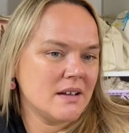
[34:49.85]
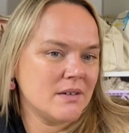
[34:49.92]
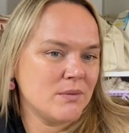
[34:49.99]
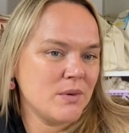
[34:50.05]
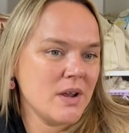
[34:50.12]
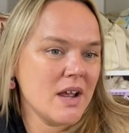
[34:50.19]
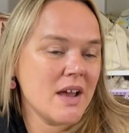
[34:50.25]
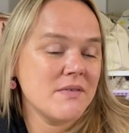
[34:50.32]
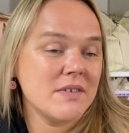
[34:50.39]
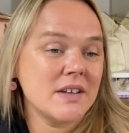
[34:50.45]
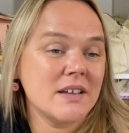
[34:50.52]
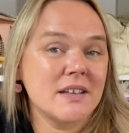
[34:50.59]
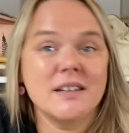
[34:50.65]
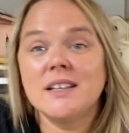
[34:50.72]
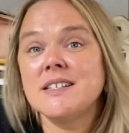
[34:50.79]
We're
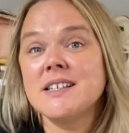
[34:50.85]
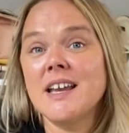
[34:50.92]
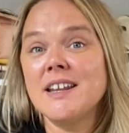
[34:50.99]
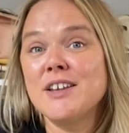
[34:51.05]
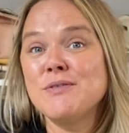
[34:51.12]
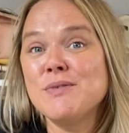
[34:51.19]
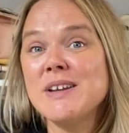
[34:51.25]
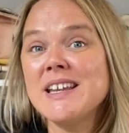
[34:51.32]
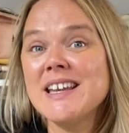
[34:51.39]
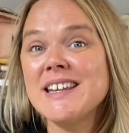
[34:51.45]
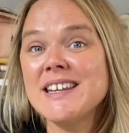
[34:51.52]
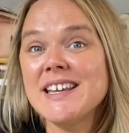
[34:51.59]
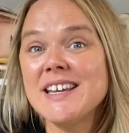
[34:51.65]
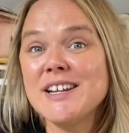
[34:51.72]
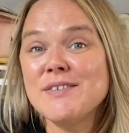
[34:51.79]
having an exciting
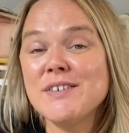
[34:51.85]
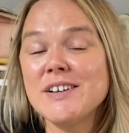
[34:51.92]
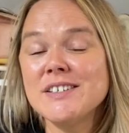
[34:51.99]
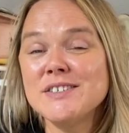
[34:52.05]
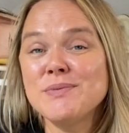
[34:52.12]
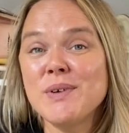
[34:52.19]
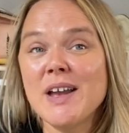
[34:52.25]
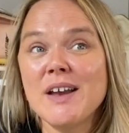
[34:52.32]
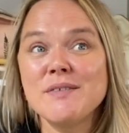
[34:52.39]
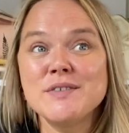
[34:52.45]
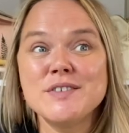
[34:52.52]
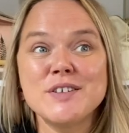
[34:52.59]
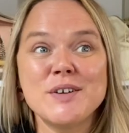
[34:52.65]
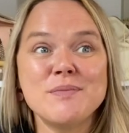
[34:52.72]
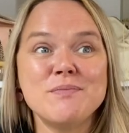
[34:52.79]
weekend ahead of us. We have
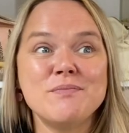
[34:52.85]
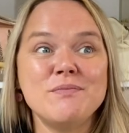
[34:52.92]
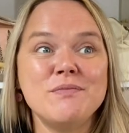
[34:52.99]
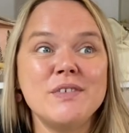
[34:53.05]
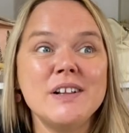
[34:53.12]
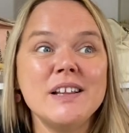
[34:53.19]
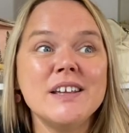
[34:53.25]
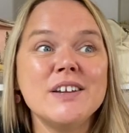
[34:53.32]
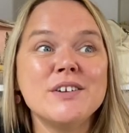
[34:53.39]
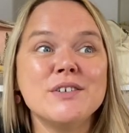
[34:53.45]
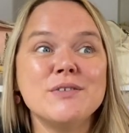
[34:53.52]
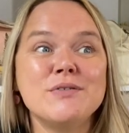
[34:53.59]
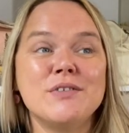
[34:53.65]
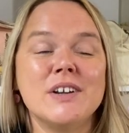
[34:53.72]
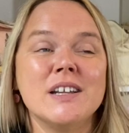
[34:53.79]
some really
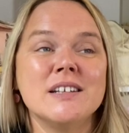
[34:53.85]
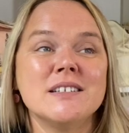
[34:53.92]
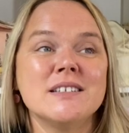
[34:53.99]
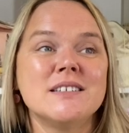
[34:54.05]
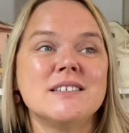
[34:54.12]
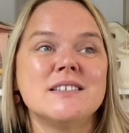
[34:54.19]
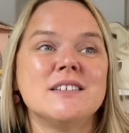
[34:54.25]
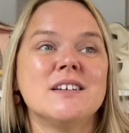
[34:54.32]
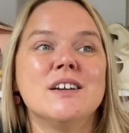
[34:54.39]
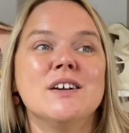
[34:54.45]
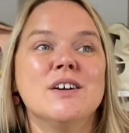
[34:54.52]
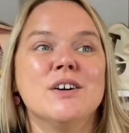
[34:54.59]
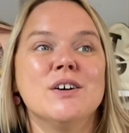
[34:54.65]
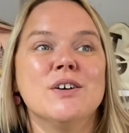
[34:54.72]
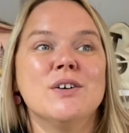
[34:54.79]
good friends
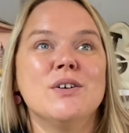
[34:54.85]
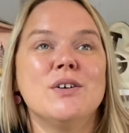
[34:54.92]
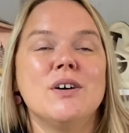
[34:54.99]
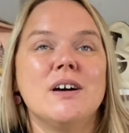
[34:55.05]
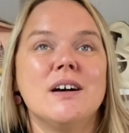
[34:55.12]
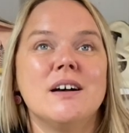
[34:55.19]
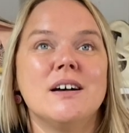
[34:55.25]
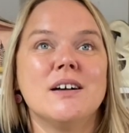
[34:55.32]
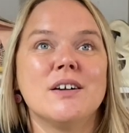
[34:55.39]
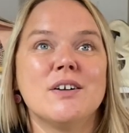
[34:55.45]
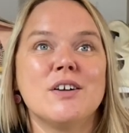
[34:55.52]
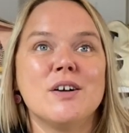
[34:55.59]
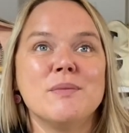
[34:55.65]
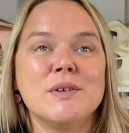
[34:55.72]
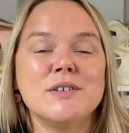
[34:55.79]

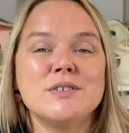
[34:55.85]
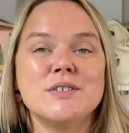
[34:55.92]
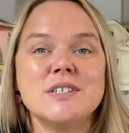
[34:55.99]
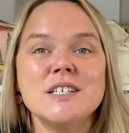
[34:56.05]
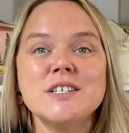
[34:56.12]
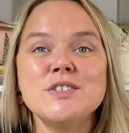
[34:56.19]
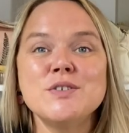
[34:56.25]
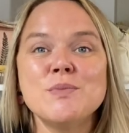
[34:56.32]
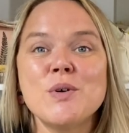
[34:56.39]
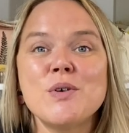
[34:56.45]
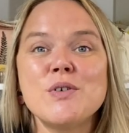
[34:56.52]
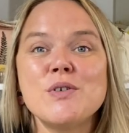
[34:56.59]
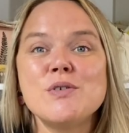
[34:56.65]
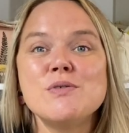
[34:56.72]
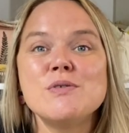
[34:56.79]
coming to see us
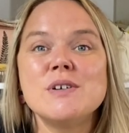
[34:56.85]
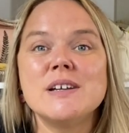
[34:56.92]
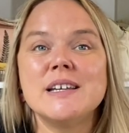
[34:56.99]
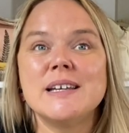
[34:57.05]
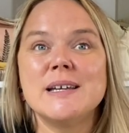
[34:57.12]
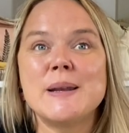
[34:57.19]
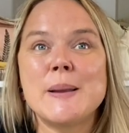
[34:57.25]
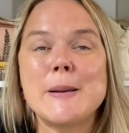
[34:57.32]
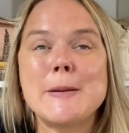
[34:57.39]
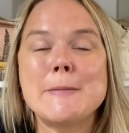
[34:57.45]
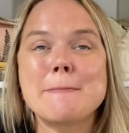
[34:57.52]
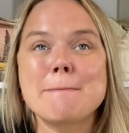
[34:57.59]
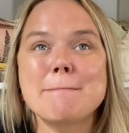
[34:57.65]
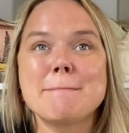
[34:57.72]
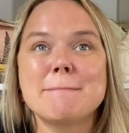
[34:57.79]
tomorrow.
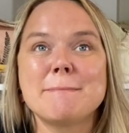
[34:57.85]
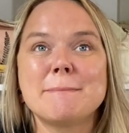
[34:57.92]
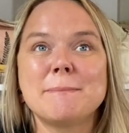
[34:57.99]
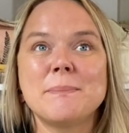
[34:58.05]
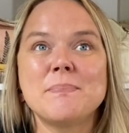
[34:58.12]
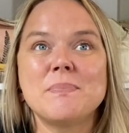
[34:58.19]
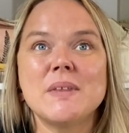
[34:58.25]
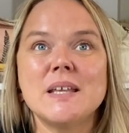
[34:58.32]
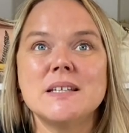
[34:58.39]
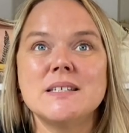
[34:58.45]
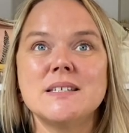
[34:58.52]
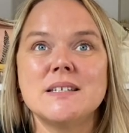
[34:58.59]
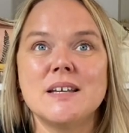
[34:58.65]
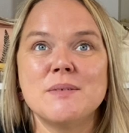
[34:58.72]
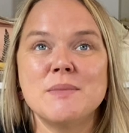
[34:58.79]
And
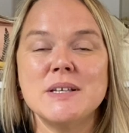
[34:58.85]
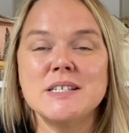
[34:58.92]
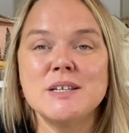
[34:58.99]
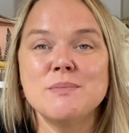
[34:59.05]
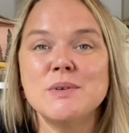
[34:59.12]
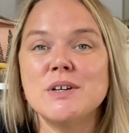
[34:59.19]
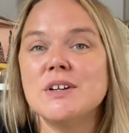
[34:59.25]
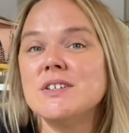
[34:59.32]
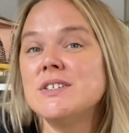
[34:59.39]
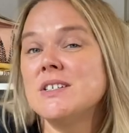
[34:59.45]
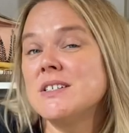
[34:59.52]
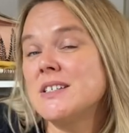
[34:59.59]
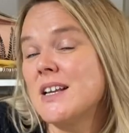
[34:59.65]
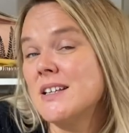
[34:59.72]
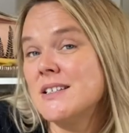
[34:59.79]
it's amazing because
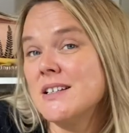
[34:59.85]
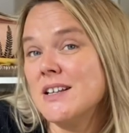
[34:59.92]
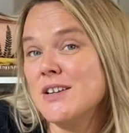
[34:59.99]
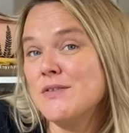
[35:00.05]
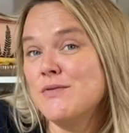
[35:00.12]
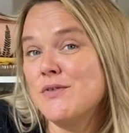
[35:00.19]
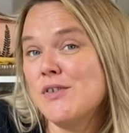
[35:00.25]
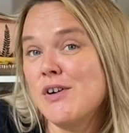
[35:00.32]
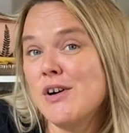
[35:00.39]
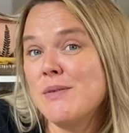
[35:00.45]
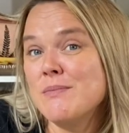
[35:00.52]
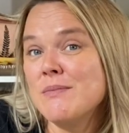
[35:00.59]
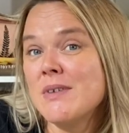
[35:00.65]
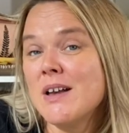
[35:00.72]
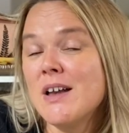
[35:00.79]
she's actually
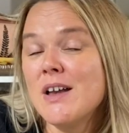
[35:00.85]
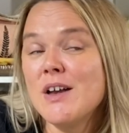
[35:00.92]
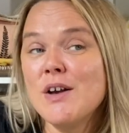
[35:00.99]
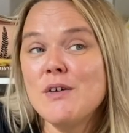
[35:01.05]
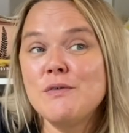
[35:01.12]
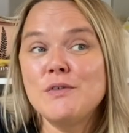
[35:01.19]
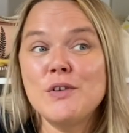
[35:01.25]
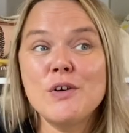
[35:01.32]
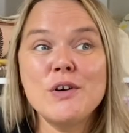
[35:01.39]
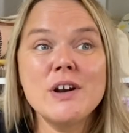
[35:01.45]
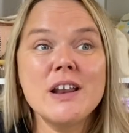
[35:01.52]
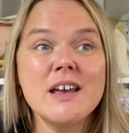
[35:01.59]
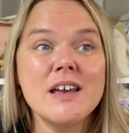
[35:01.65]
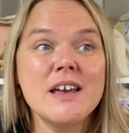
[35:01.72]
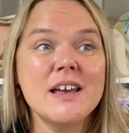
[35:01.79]
from
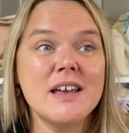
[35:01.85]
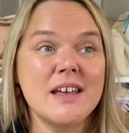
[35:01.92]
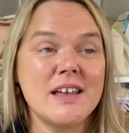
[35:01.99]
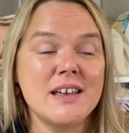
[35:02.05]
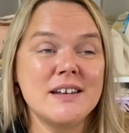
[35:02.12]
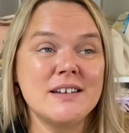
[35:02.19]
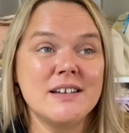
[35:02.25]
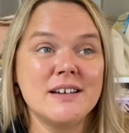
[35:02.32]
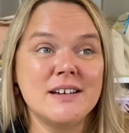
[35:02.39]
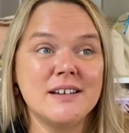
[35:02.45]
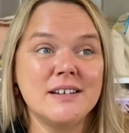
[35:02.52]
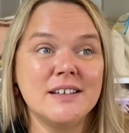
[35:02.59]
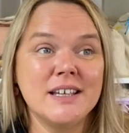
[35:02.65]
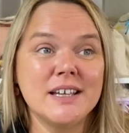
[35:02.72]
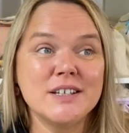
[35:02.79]
Florida, and
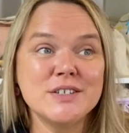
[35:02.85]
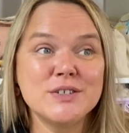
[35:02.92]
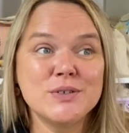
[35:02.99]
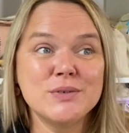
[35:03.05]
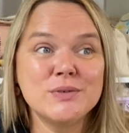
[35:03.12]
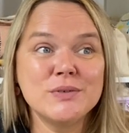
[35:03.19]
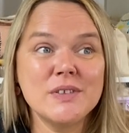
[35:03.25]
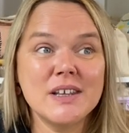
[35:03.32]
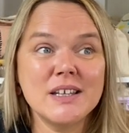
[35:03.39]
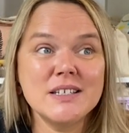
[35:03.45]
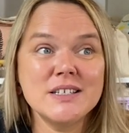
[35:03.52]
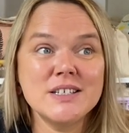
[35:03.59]
so that